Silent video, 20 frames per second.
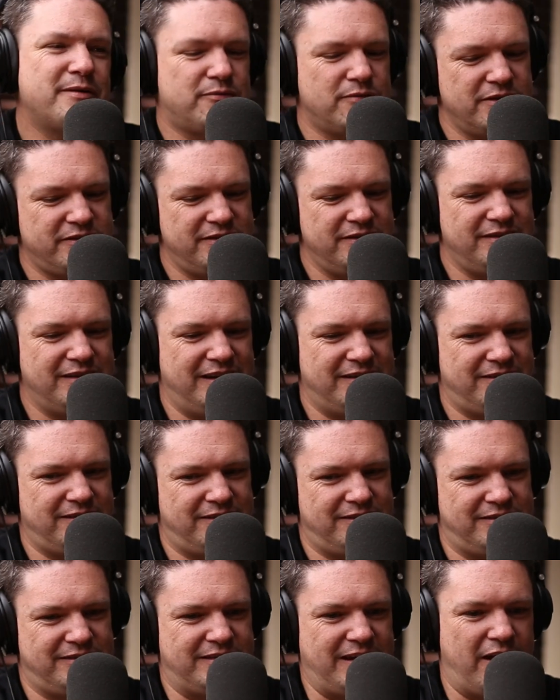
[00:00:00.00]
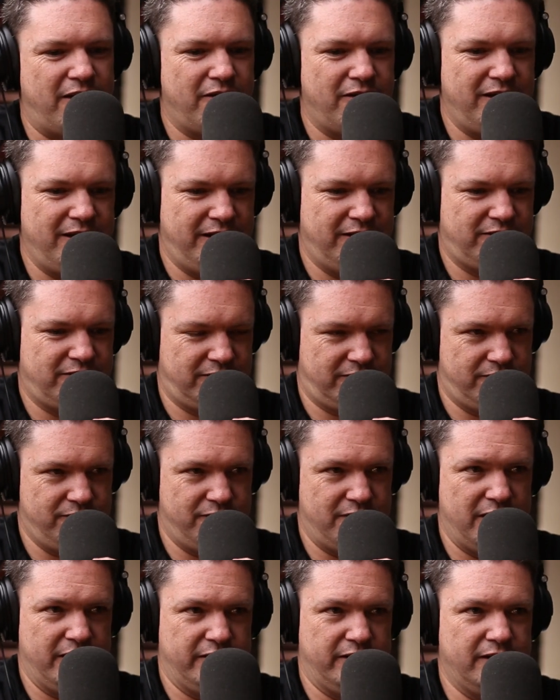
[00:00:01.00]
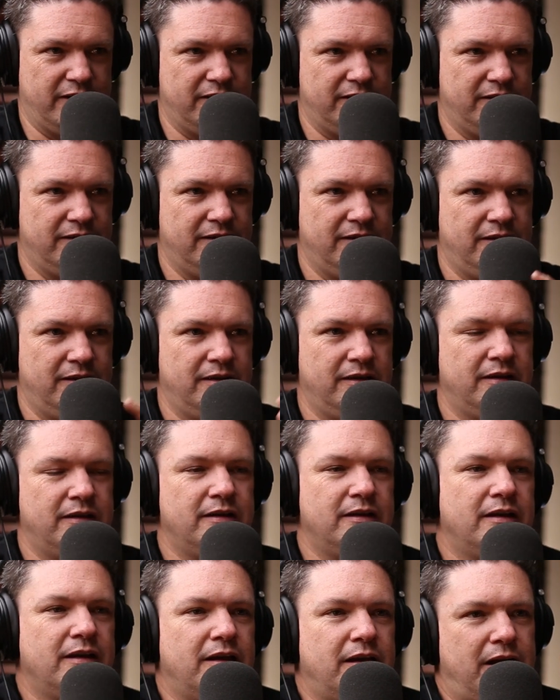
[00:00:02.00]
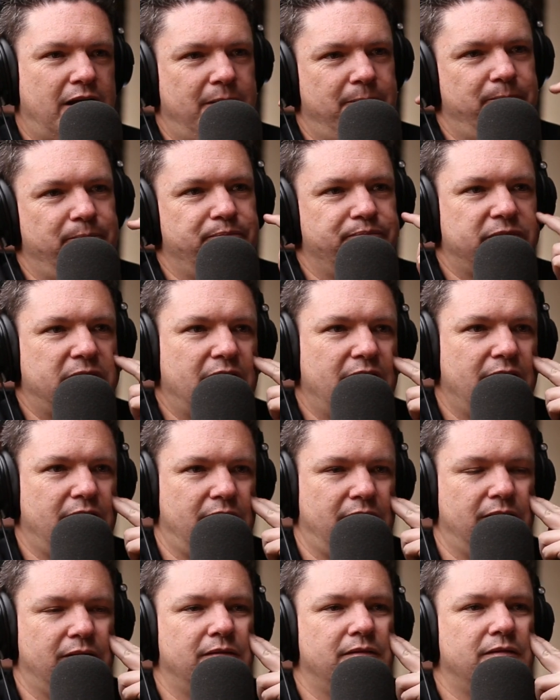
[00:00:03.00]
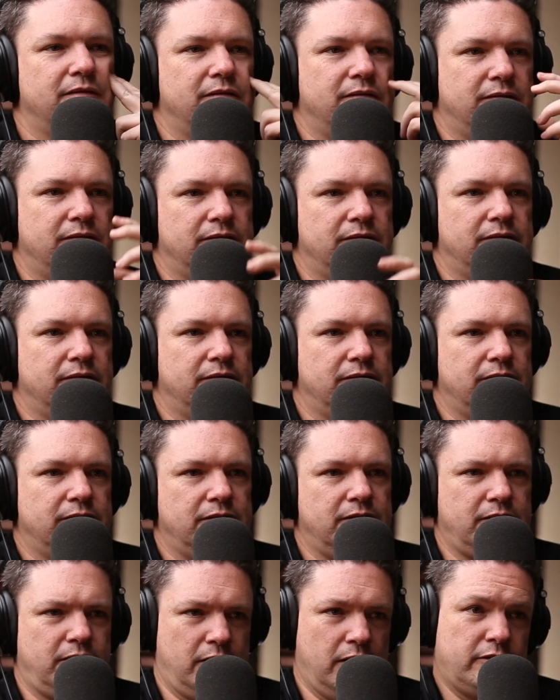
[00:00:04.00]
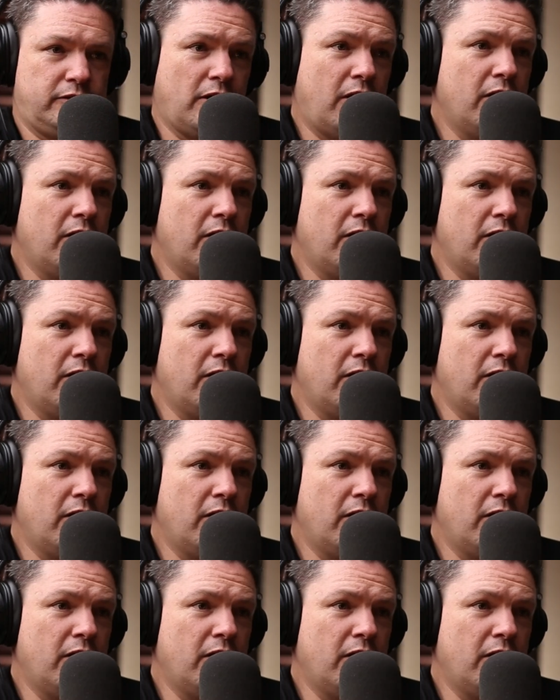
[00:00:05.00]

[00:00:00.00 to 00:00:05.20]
it wasn't necessarily just Vanya. Yeah, and no, but I mean on the surface it seemed